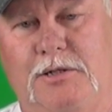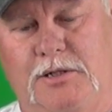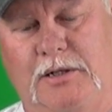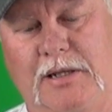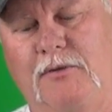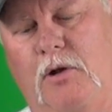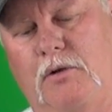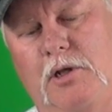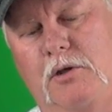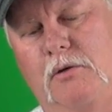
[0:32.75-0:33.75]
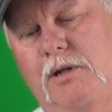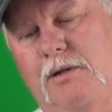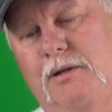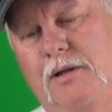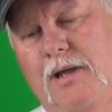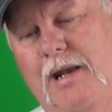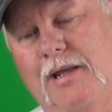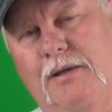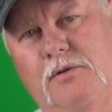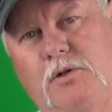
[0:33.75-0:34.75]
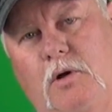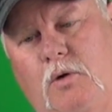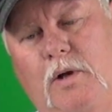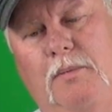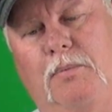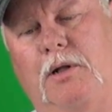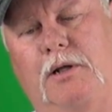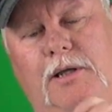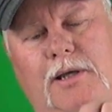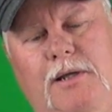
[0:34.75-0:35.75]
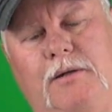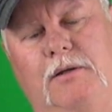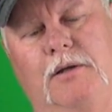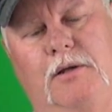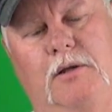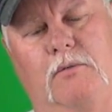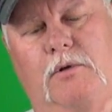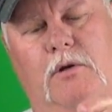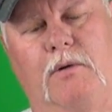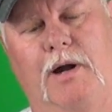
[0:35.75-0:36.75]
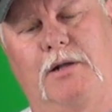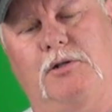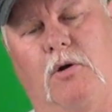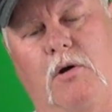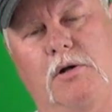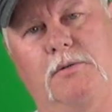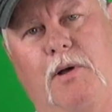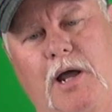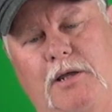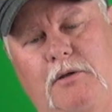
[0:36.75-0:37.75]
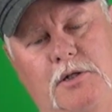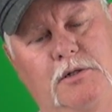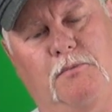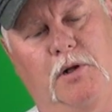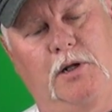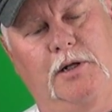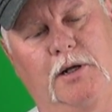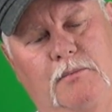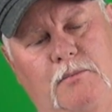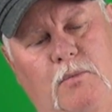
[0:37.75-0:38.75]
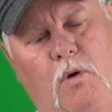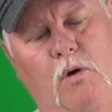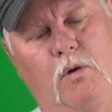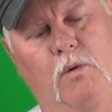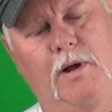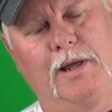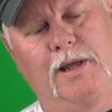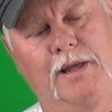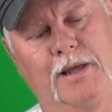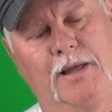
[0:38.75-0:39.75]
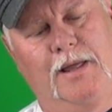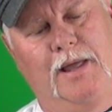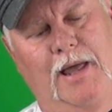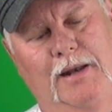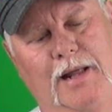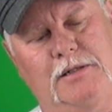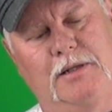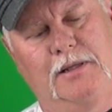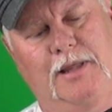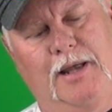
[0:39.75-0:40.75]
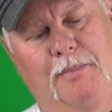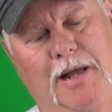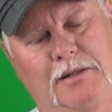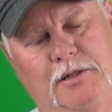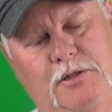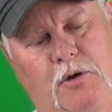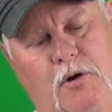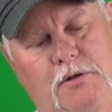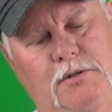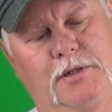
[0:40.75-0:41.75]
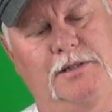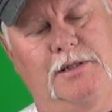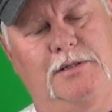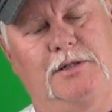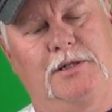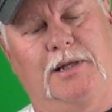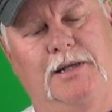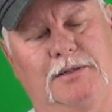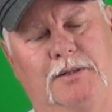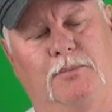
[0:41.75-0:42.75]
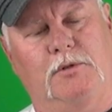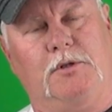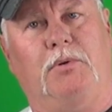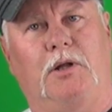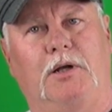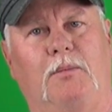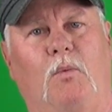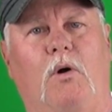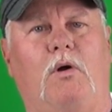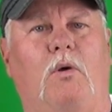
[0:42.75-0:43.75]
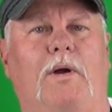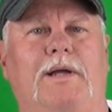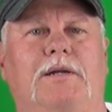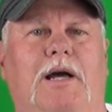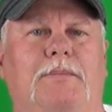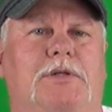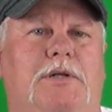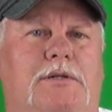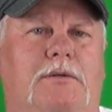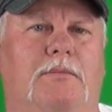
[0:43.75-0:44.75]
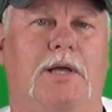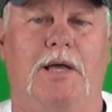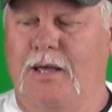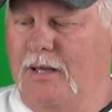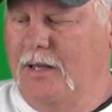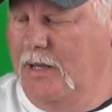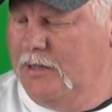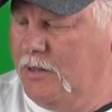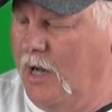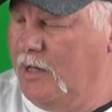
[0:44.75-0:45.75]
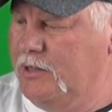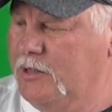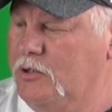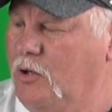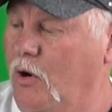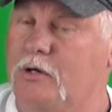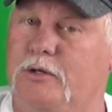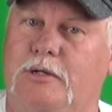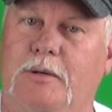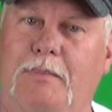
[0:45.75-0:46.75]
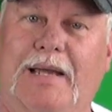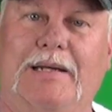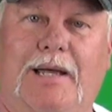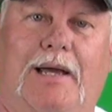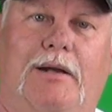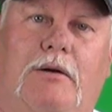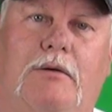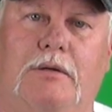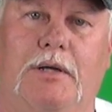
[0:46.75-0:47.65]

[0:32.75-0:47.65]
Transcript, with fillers: Just leave it on the unit and that gives you a quick plug-in. When you're ready to charge your bike, you just plug it up, walk away. And that's the neat thing about these chargers, is it's just that simple. It's a plug up and walk away type system. It's not just a charger, it's a maintainer.